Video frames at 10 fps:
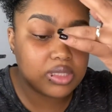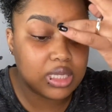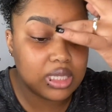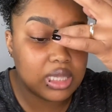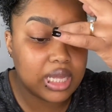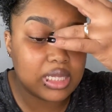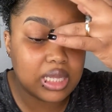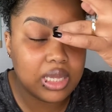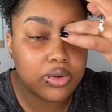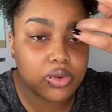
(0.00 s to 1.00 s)
get in like the
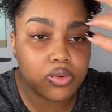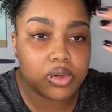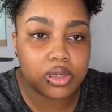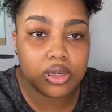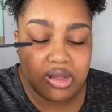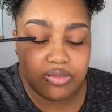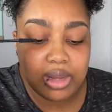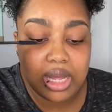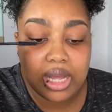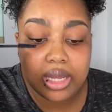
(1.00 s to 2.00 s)
inner corner of my
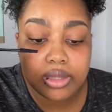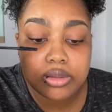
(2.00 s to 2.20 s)
eye.